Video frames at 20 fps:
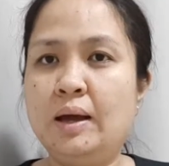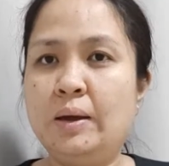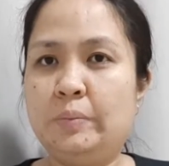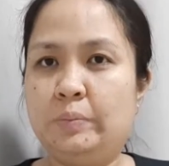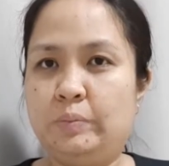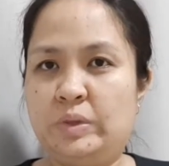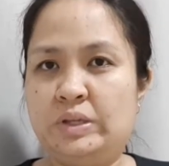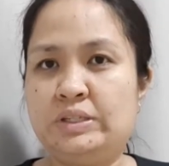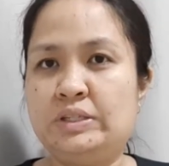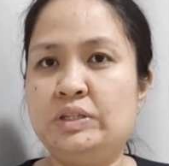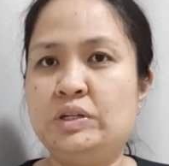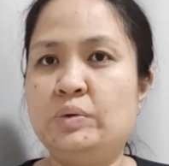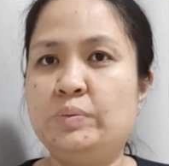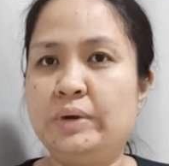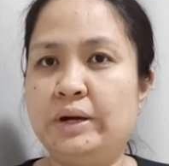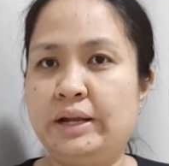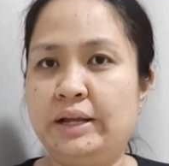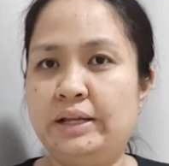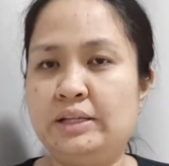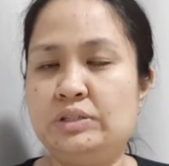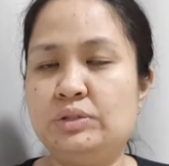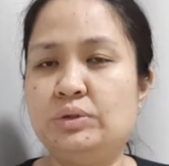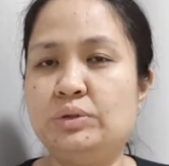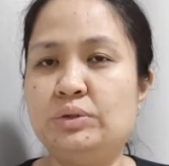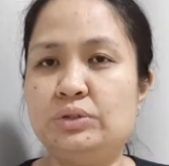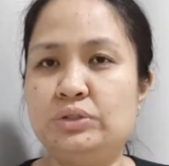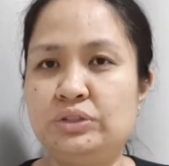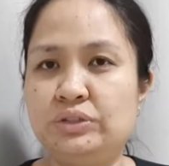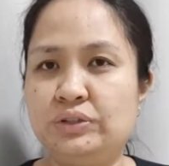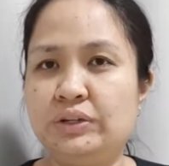Bisidomyelitis is
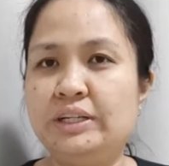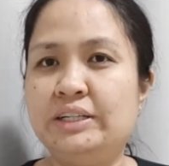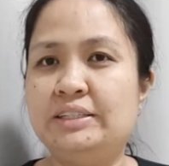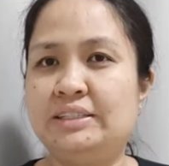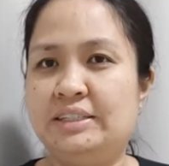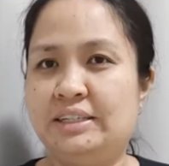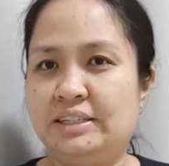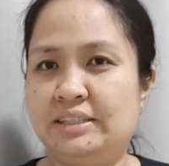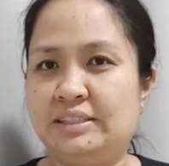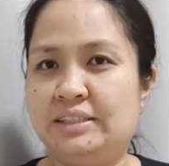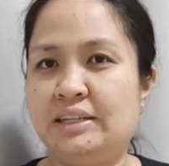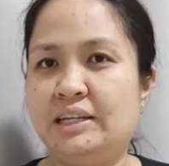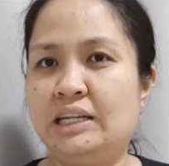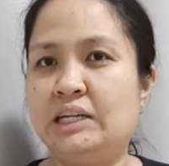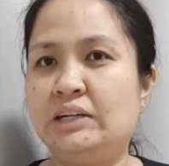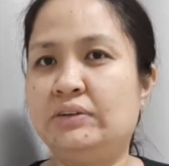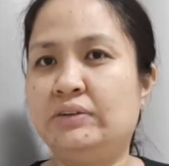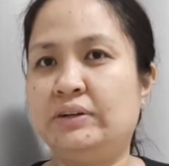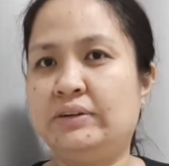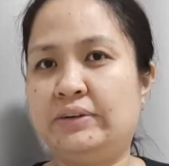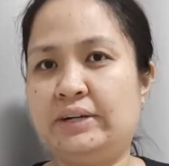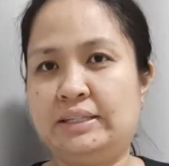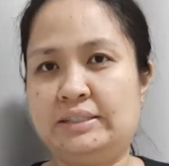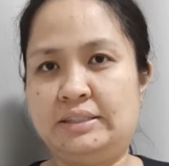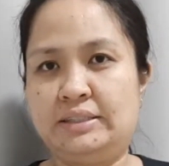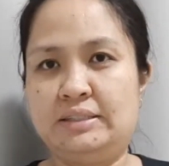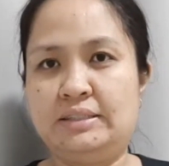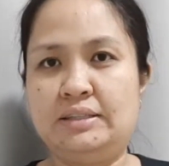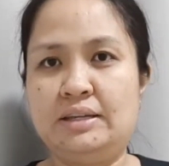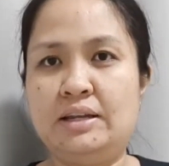also intrinsically
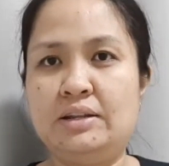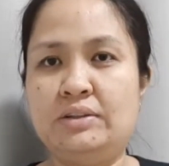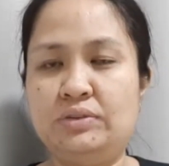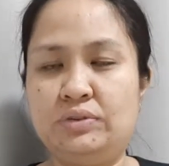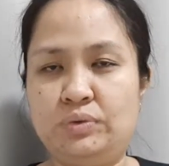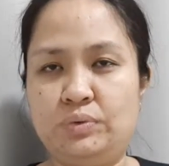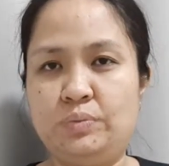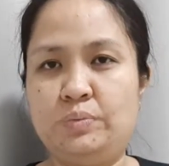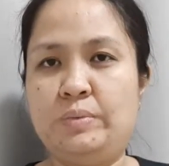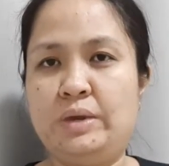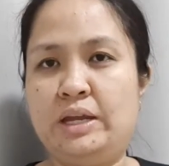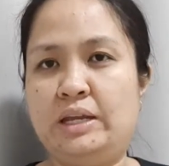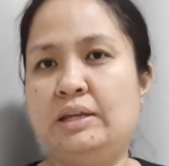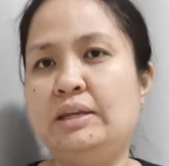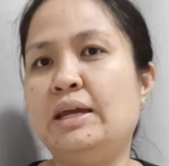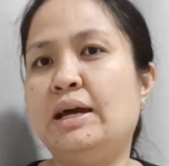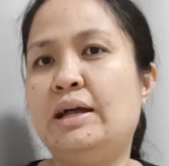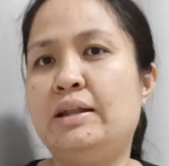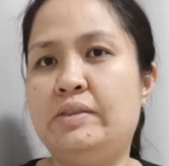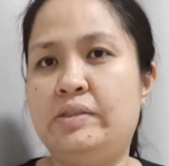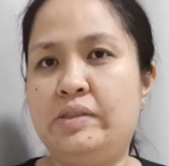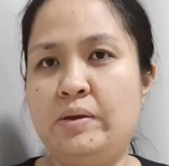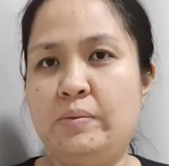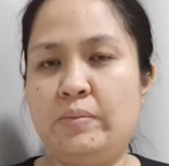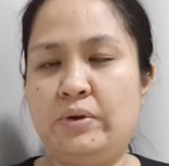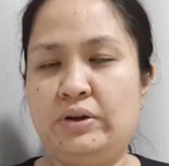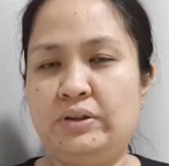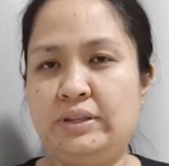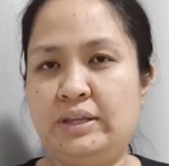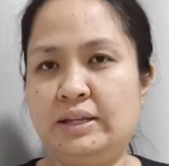resistant to many
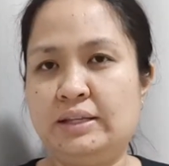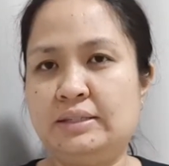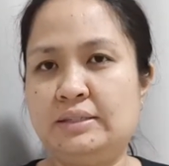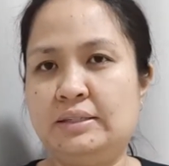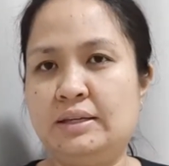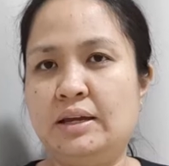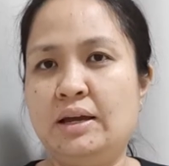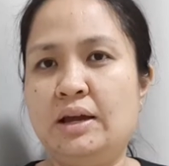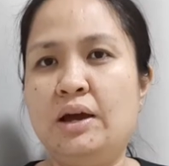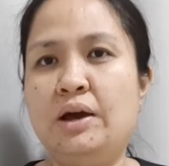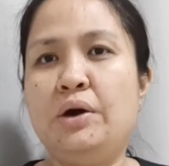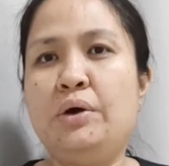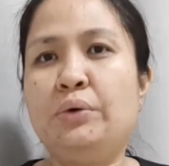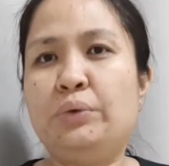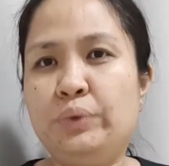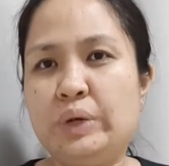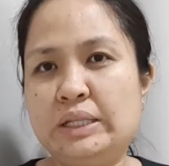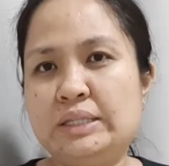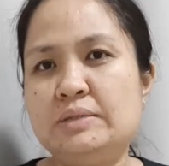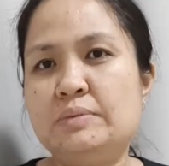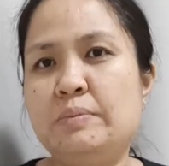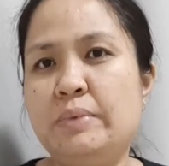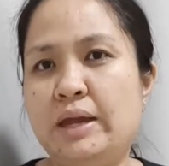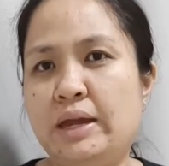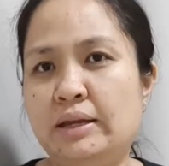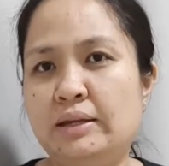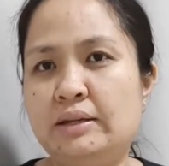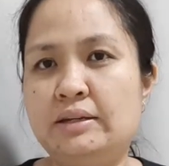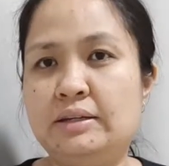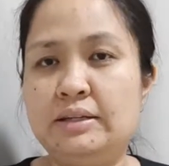antibiotics, which
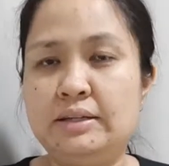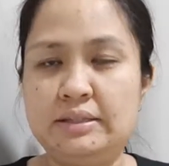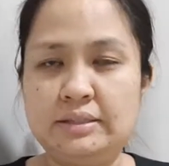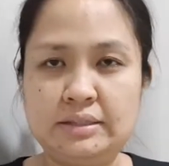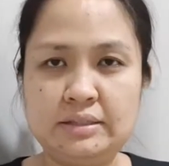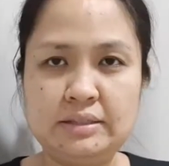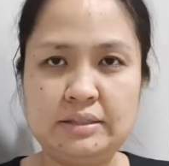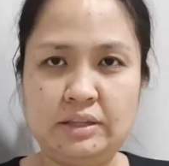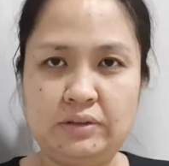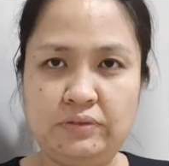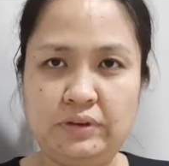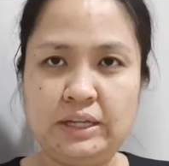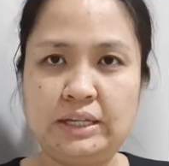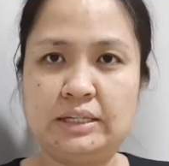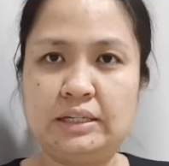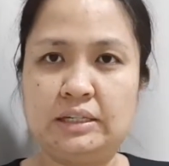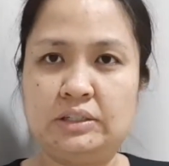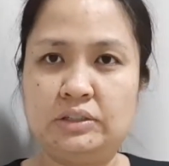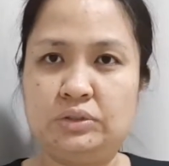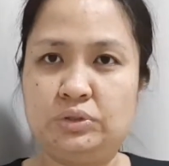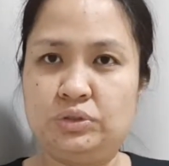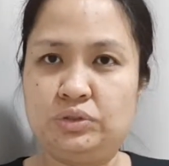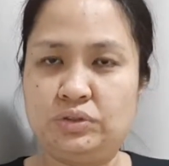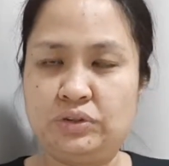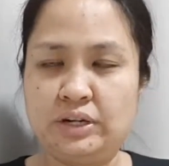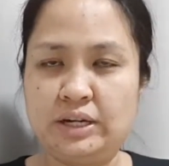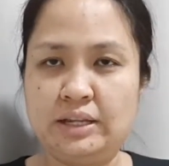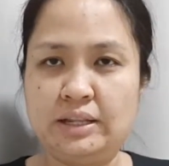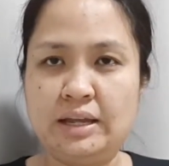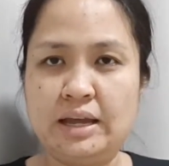make the disease difficult to
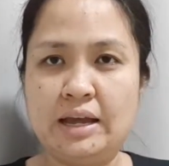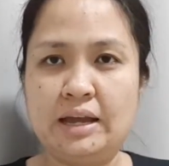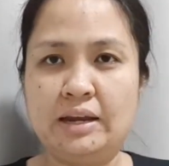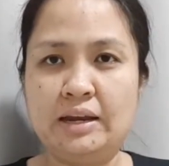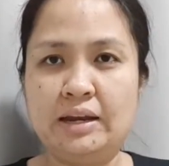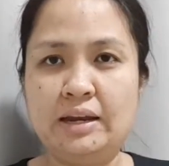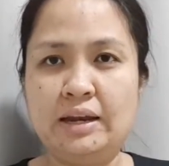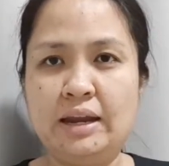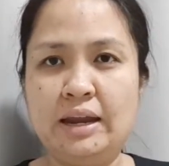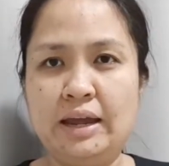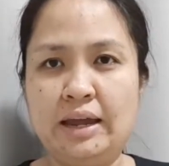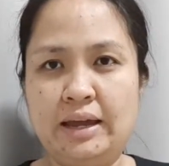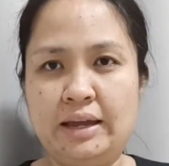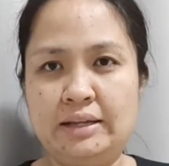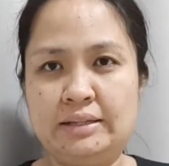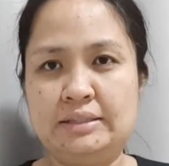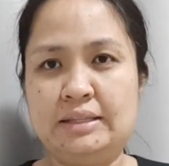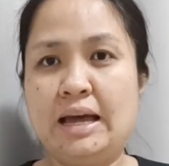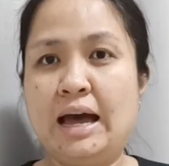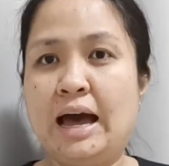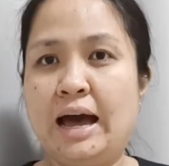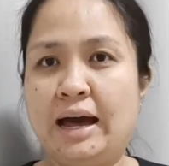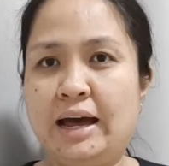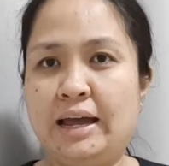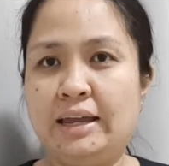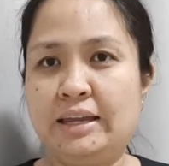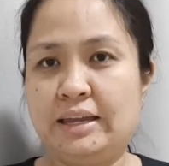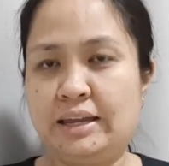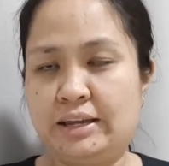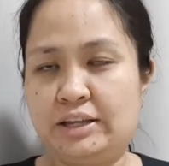treat and has high
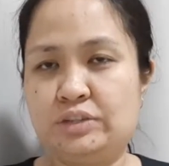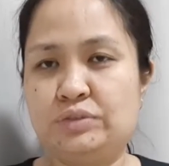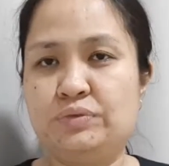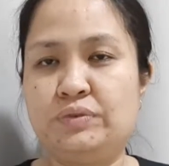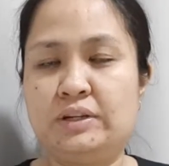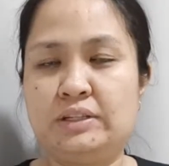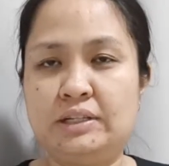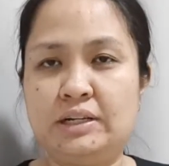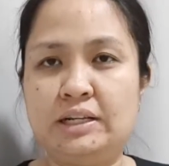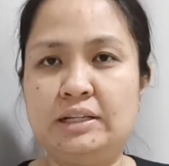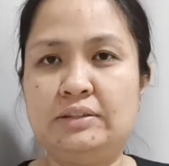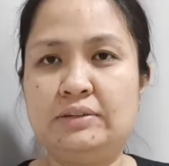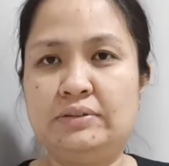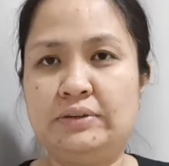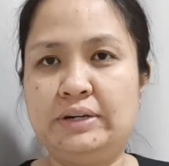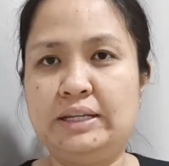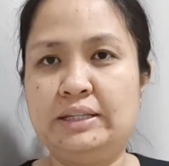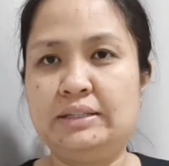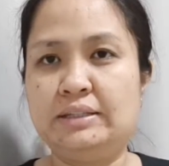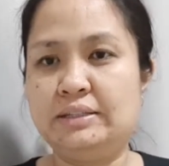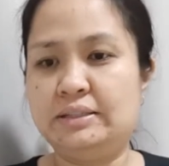case fatality rate.